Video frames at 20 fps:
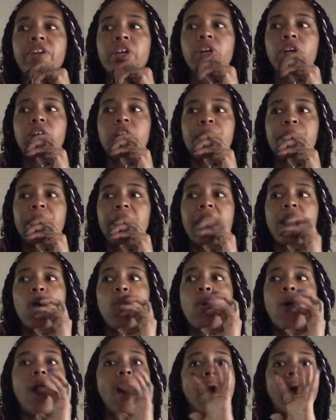and you're going to be like,
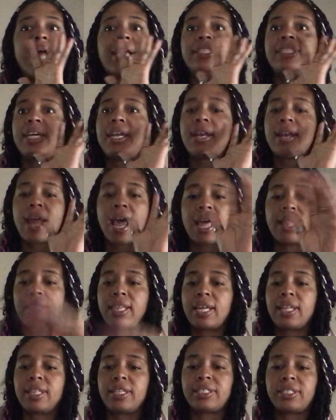wow, I did not
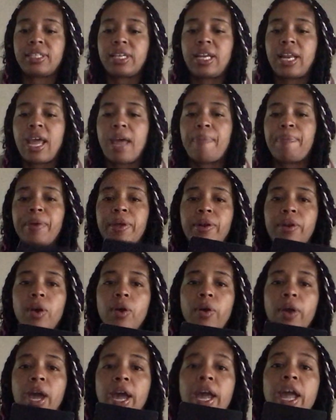think this could happen,
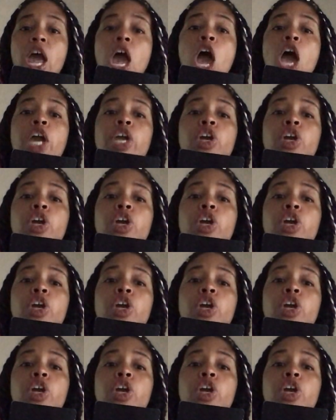okay?